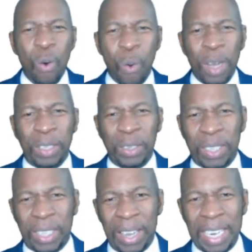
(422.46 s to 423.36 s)
what to
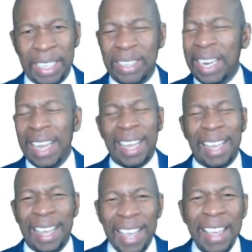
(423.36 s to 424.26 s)
study. So,
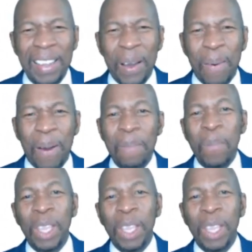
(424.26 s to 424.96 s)
you know what?